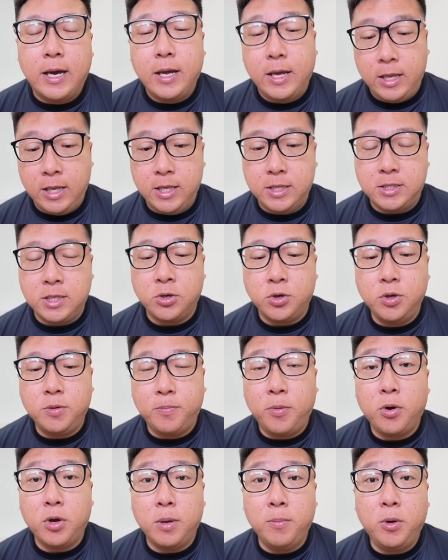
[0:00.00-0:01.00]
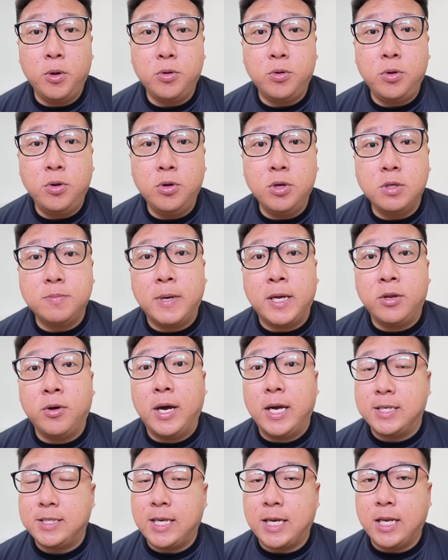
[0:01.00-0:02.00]
it's a good Pokemon to use, but
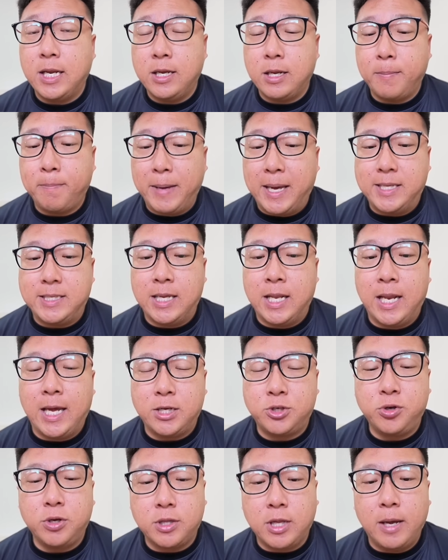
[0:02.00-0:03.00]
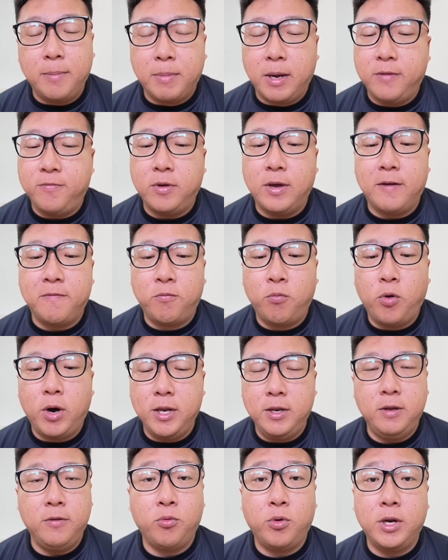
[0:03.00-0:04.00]
not exactly the best electric type. But if you have
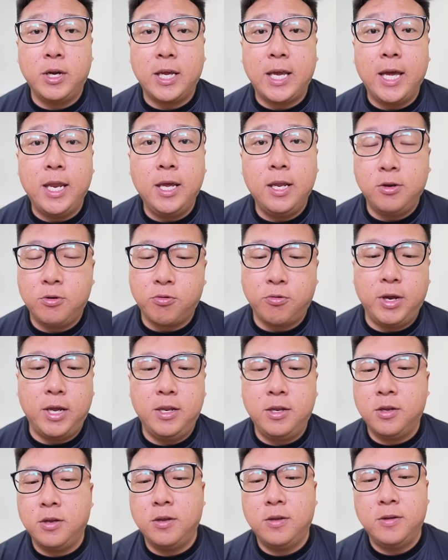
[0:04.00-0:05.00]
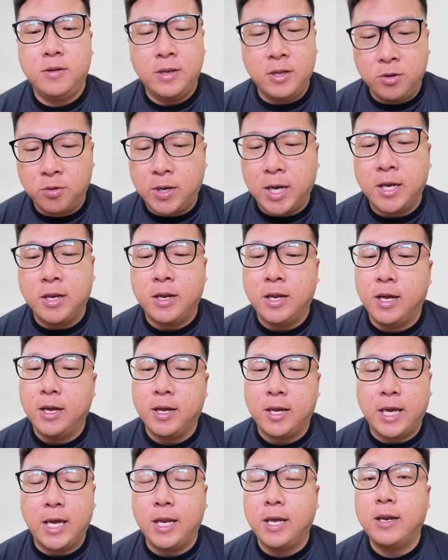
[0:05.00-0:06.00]
one, you want to get it, great, you
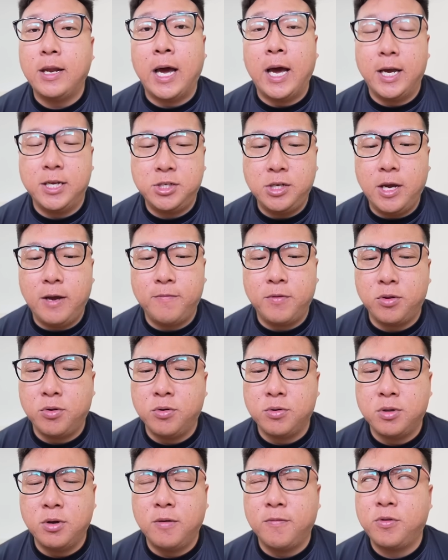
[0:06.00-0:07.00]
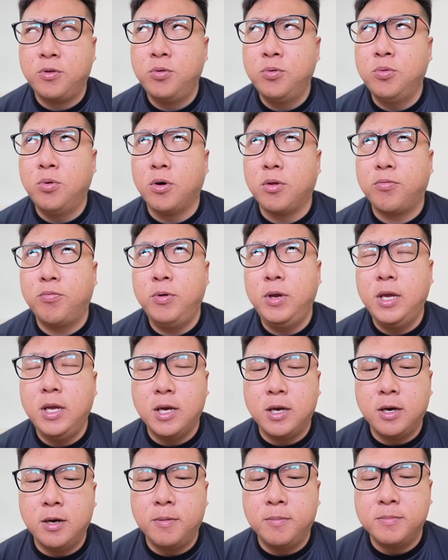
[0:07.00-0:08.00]
can get it. I actually have a total of 2 or 3
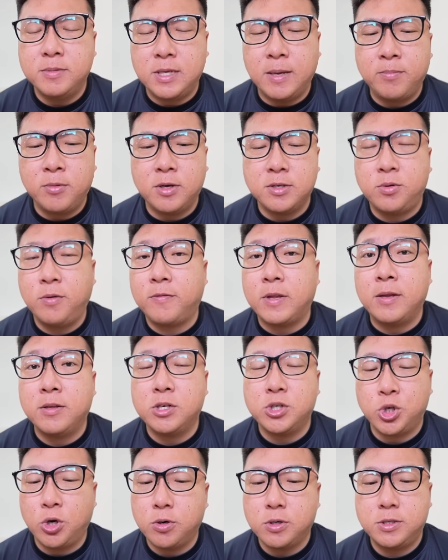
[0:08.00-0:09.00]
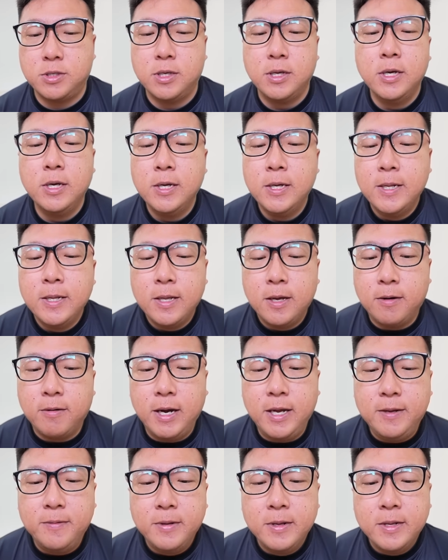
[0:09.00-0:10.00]
Zapdos with Thunder Shocks. Alright,